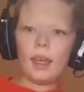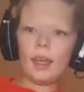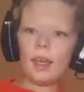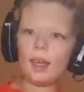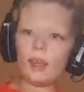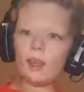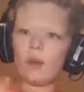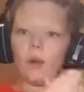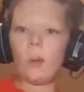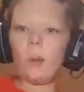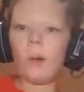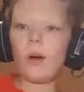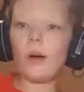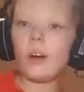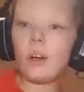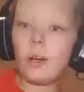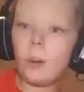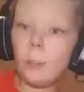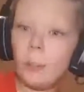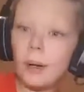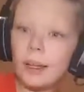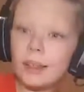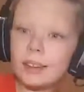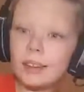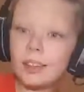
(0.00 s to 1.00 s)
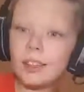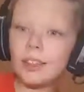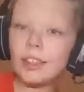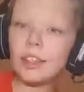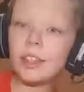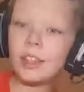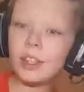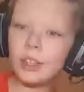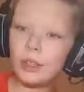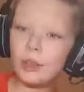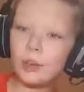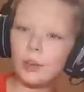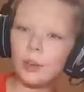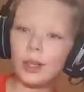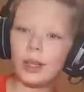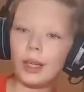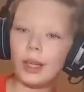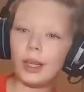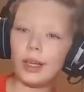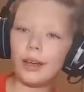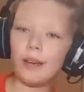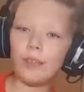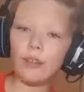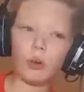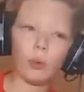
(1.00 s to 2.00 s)
And welcome back to the
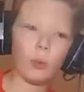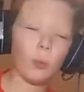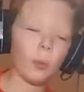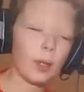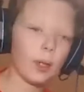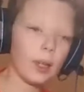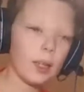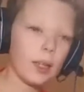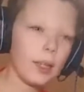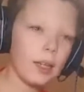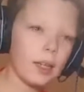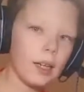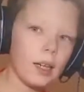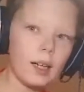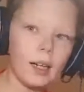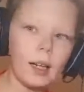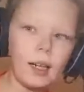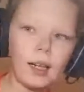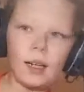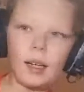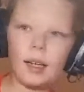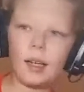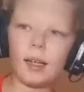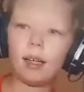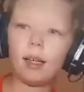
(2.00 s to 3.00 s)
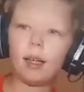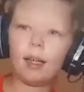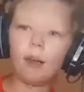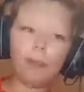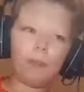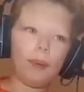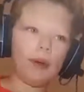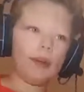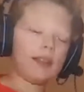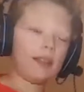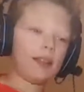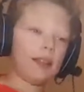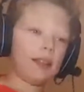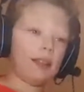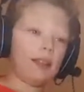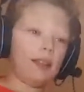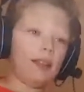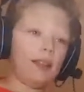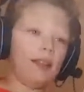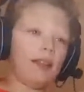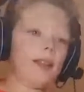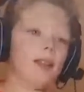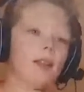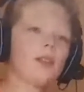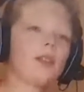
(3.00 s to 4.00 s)
Q&A, everybody.
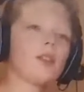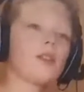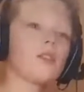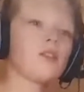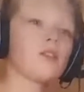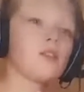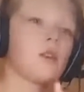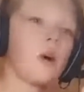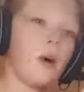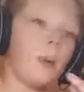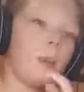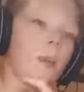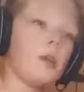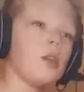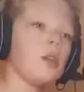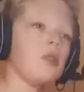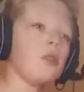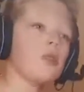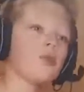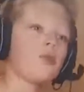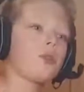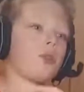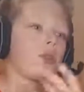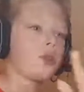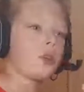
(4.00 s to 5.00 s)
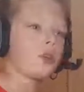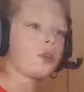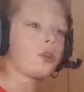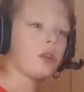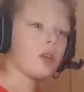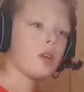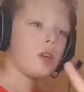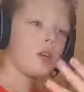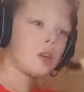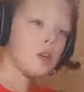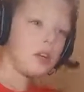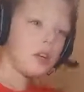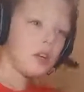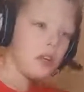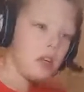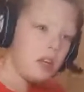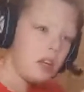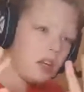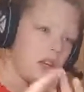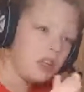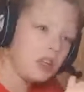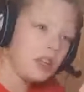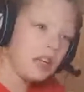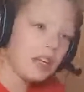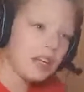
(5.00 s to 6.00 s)
Basically, so I'm gonna do the
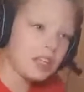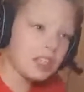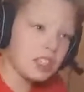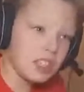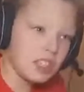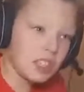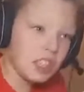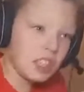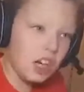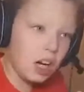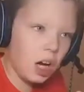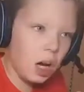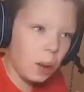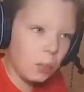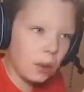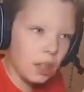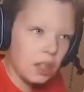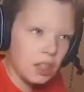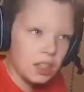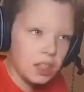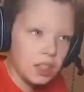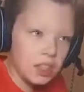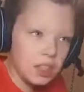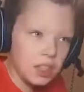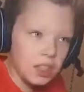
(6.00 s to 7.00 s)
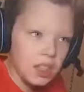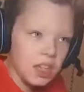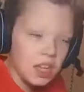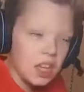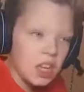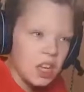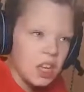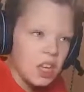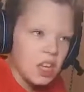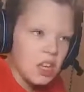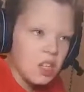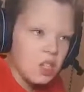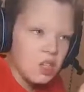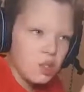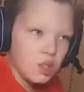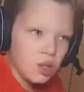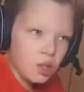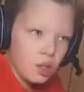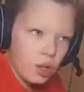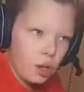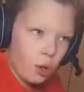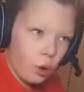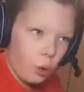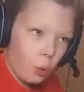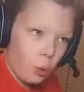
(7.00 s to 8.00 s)
next comments.
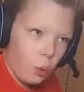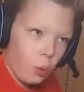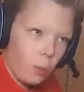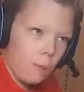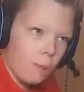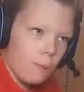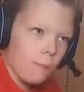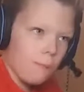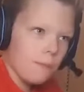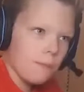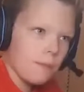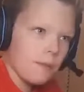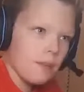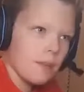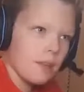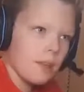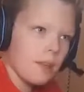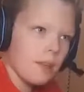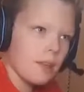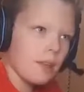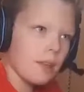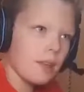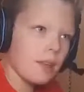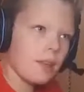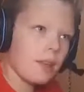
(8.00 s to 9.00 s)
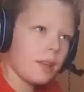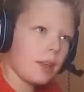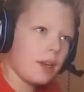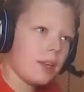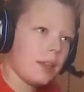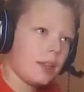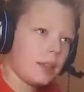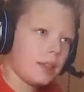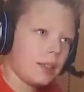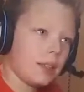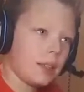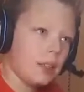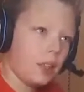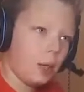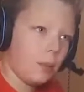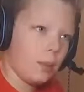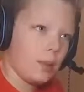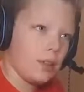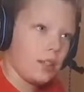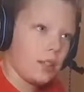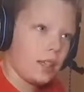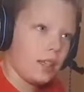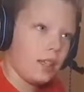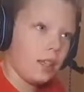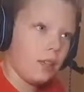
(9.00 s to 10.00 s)
So, the next
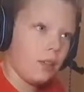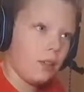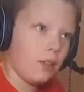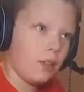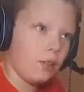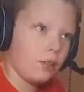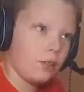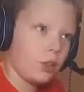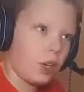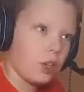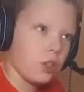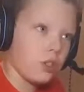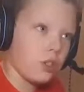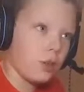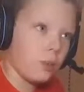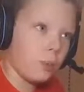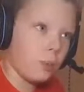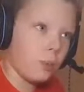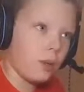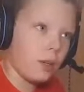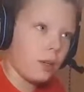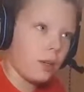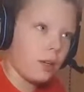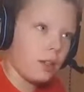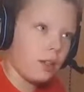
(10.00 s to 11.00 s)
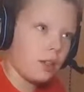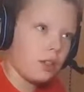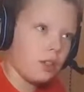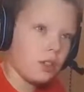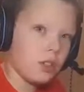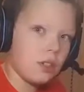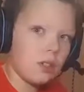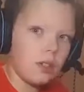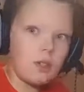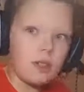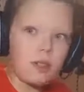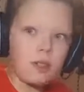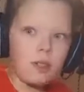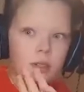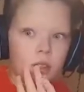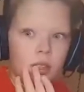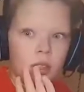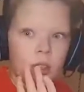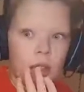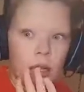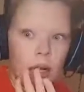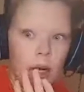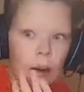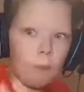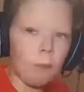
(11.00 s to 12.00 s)
comments, I need to refresh the page because
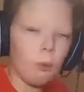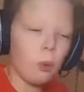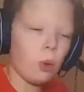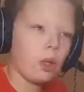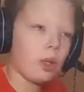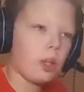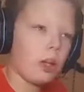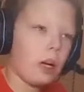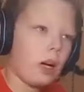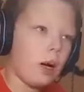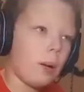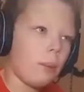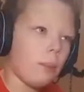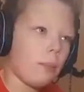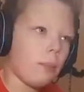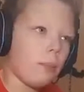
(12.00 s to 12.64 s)
there's a lot more